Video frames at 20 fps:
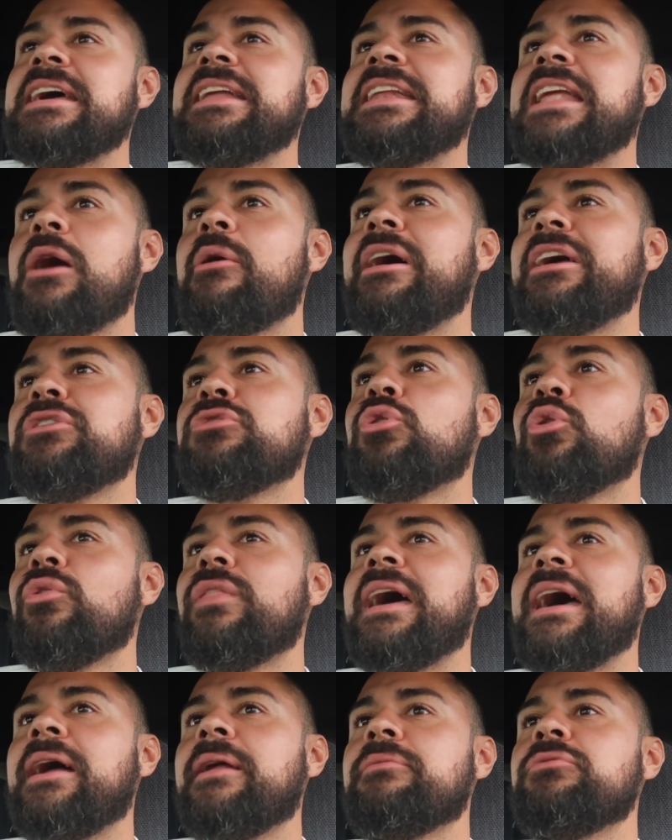Now I know
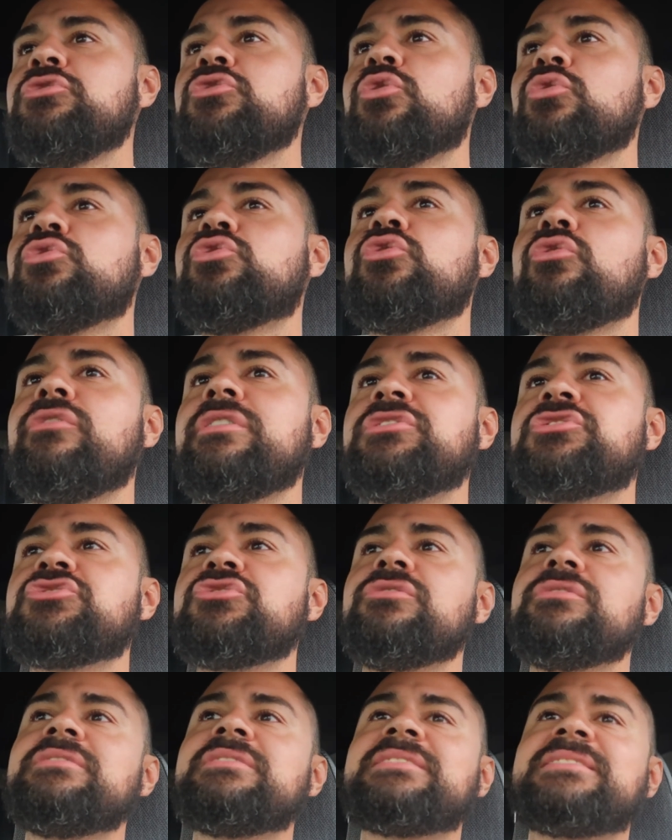that, you know, during
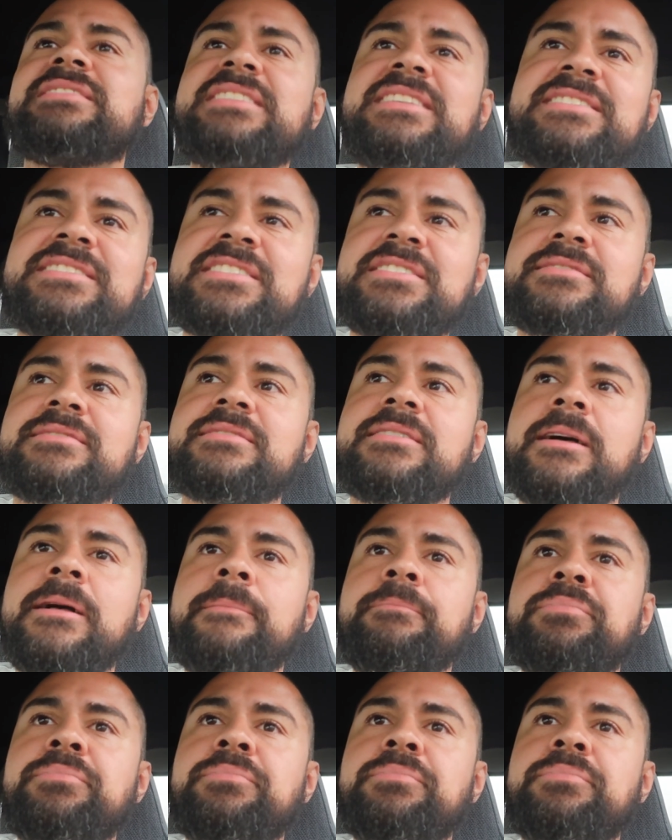certain seasons